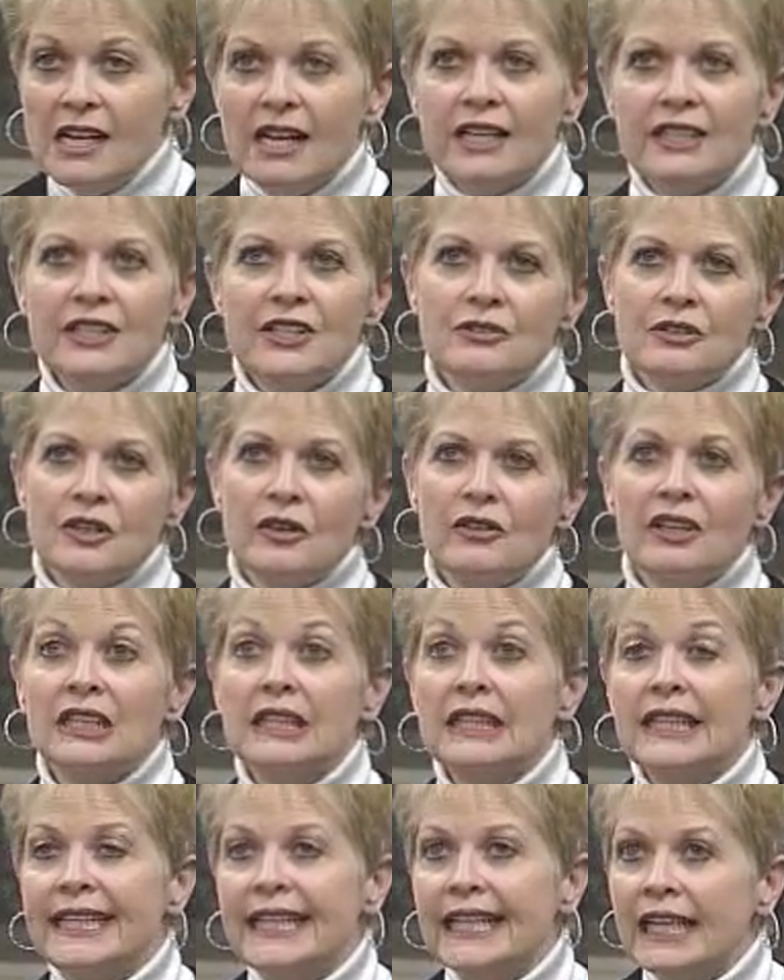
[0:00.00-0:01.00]
I don't know the
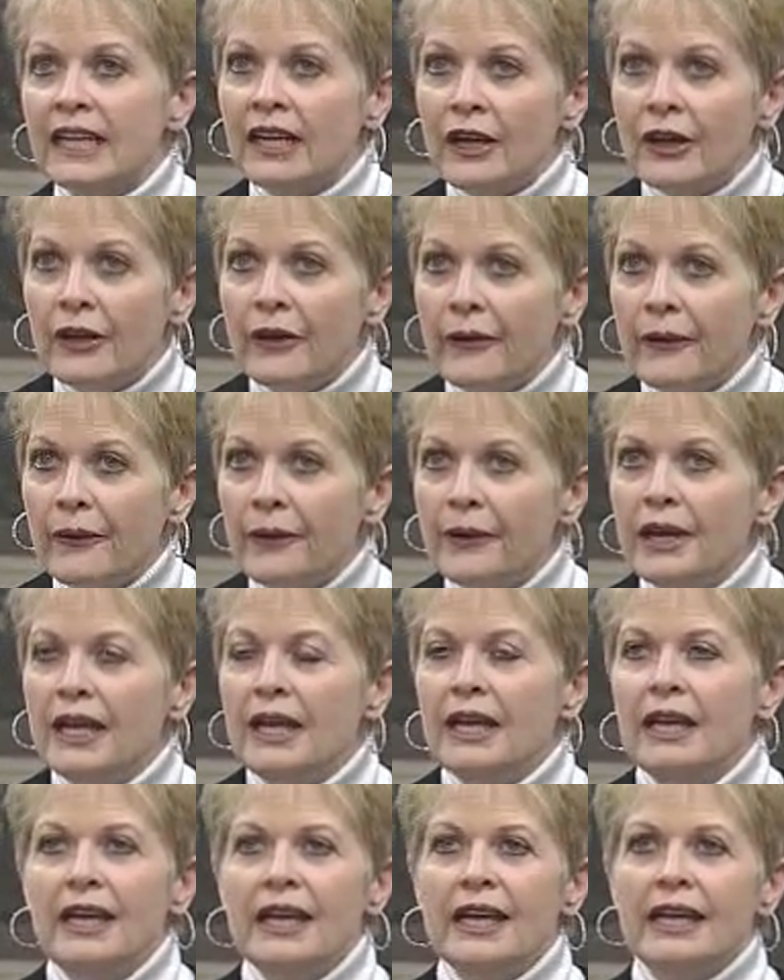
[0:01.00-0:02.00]
lingo,
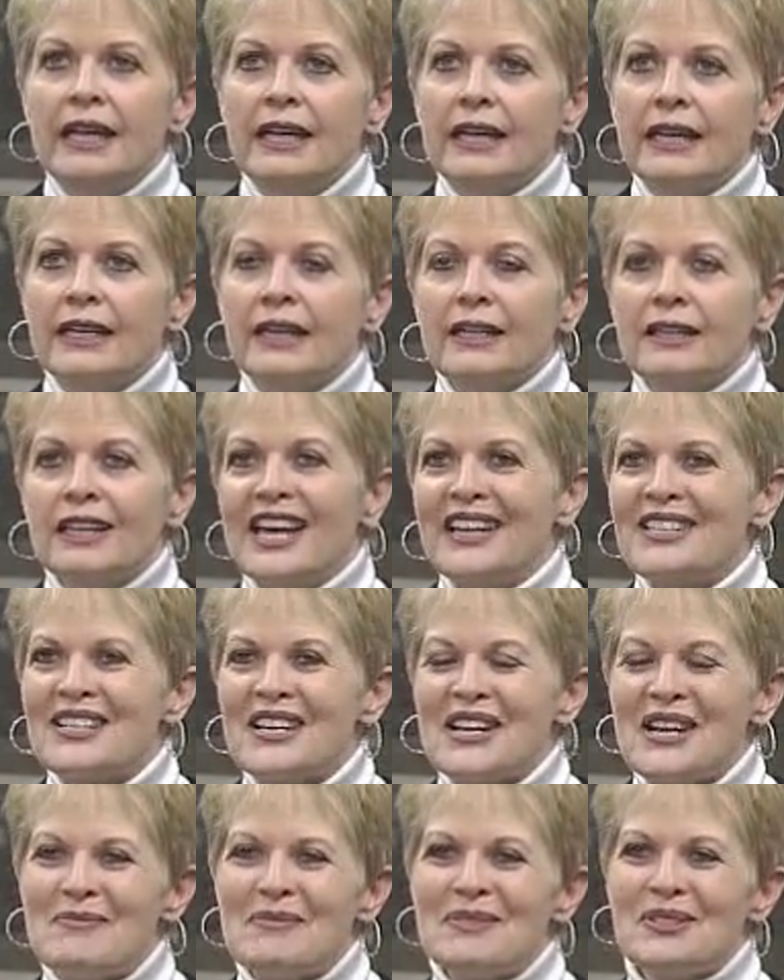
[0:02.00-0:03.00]
and a lot of
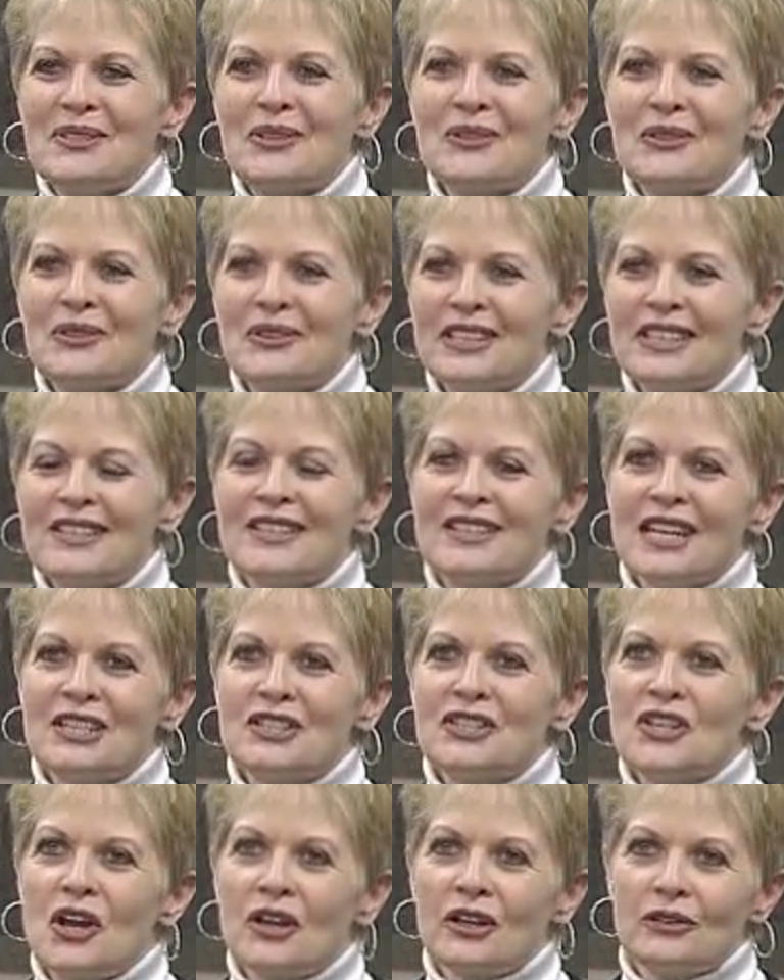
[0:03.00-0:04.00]
times it's
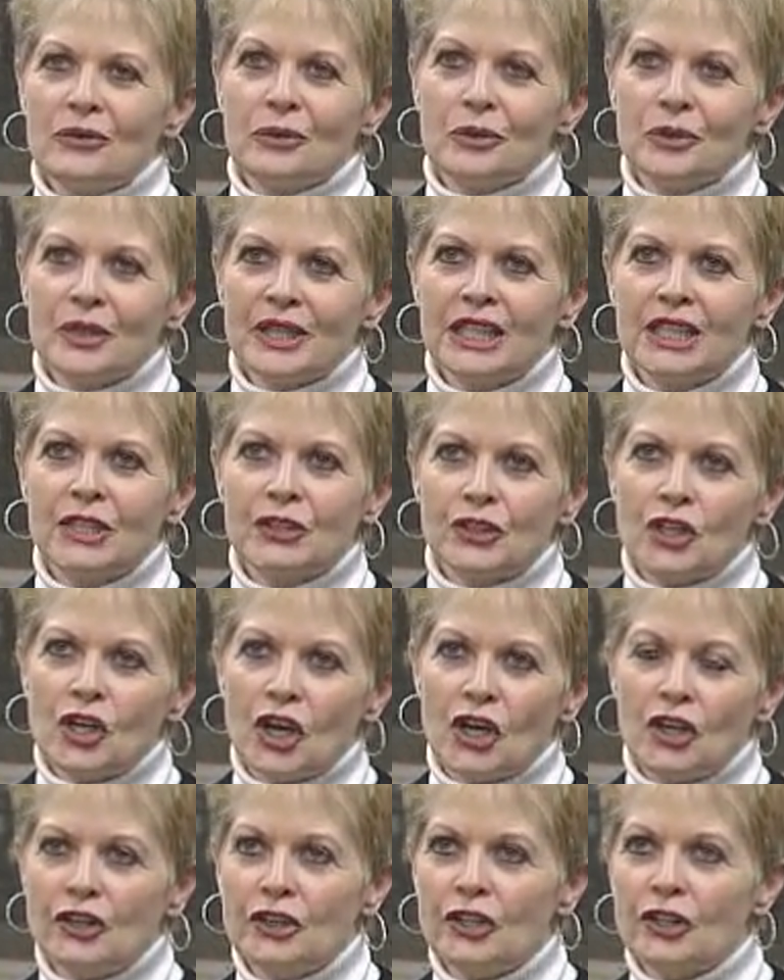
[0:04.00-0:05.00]
like talking through a
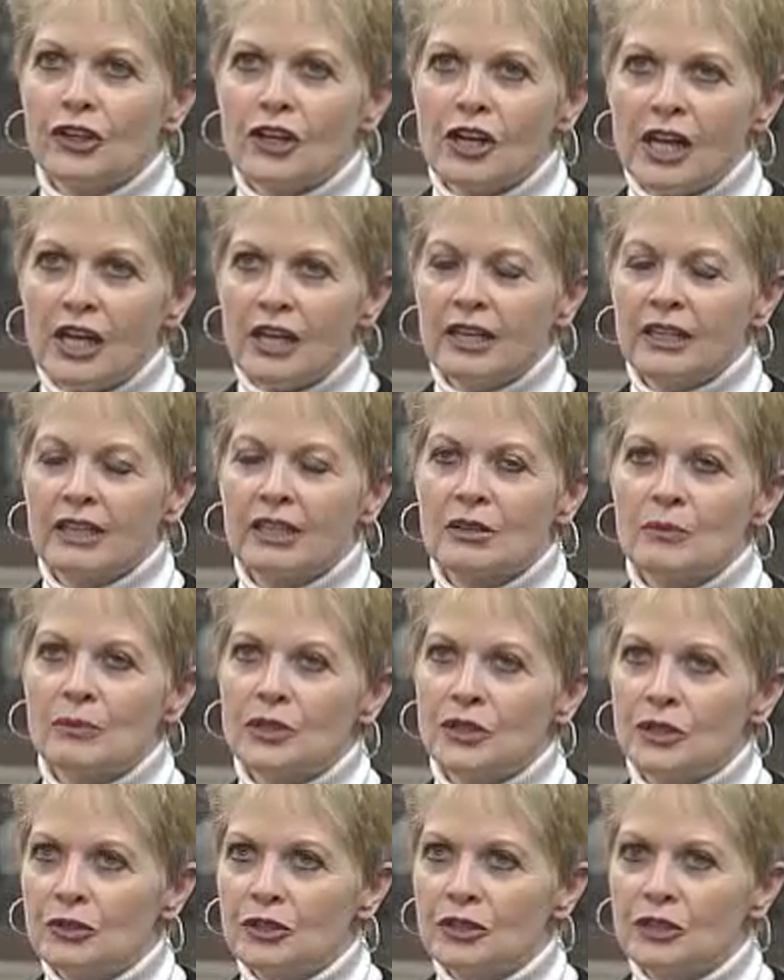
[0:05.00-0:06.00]
kindergartner on a
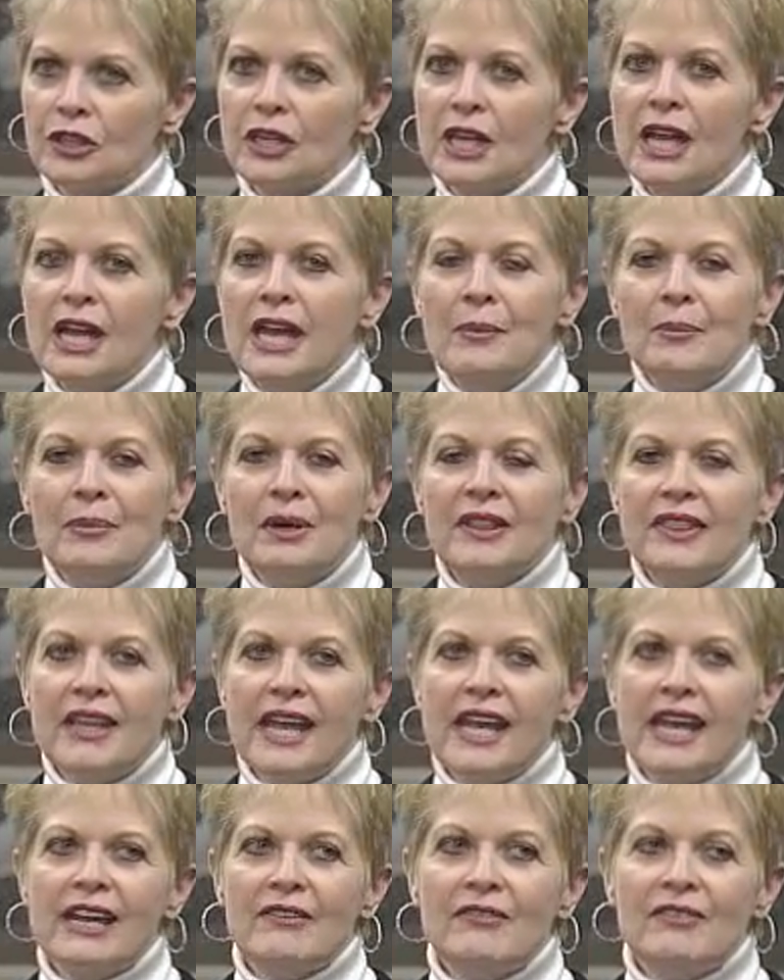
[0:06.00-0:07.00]
computer, but
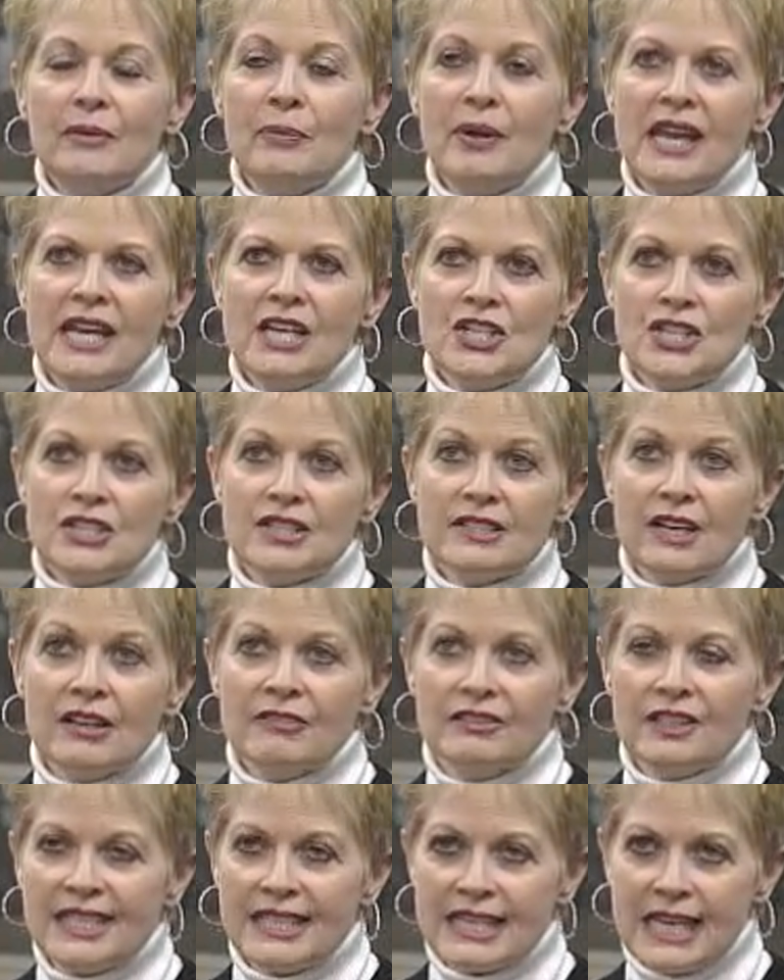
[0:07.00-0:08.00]
they have the patience
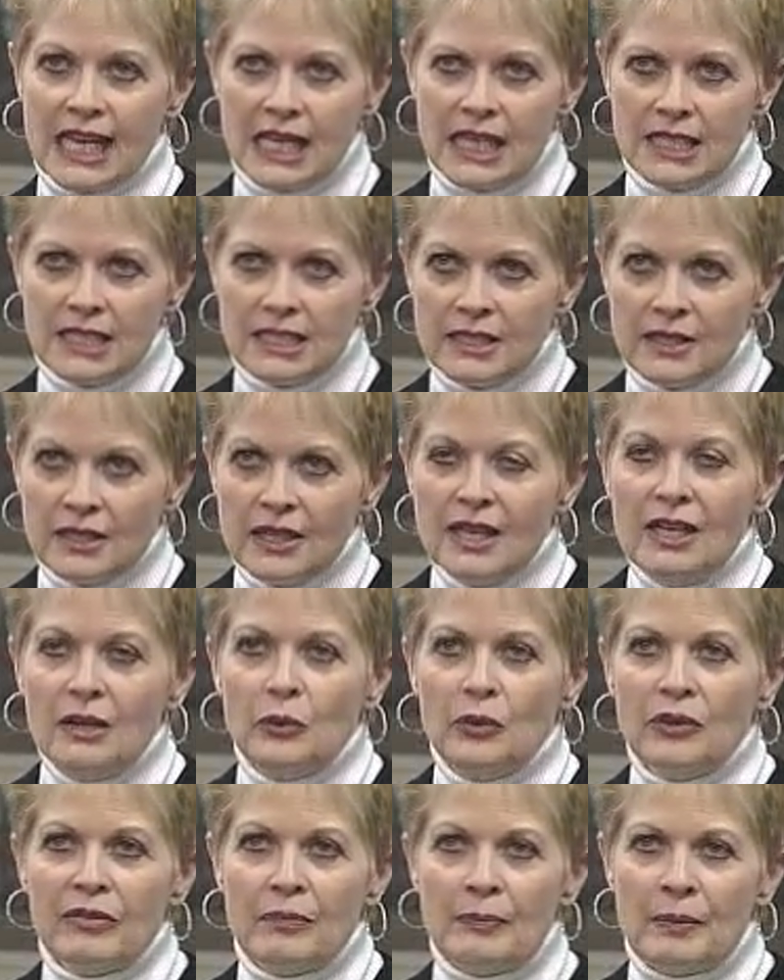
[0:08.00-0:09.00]
of a saint
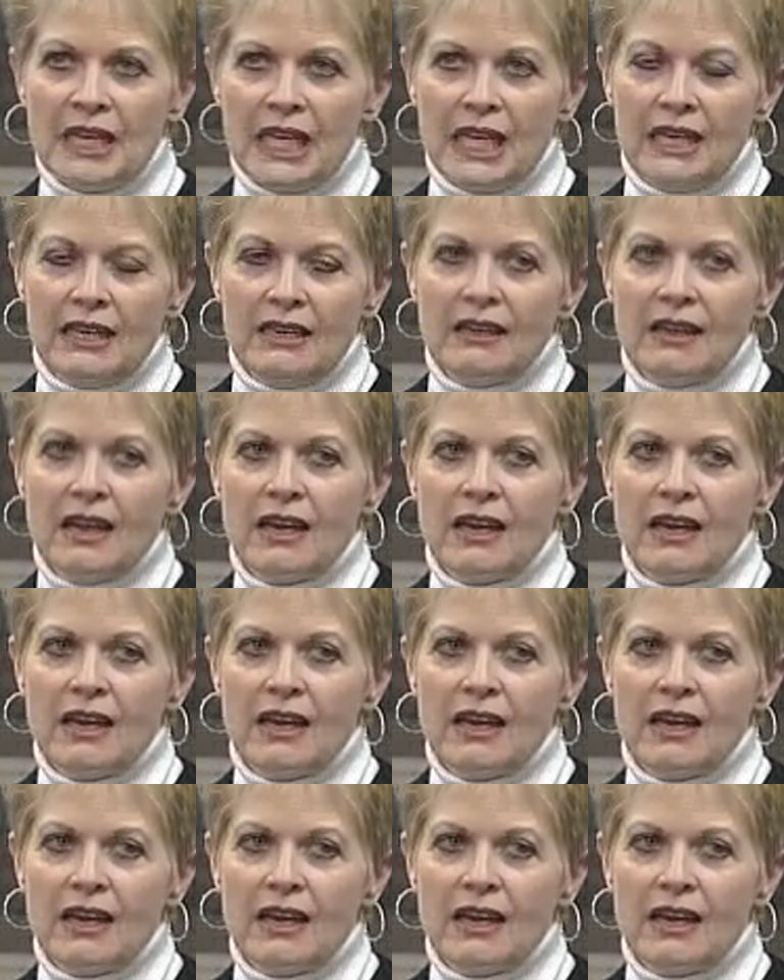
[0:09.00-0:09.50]
with me.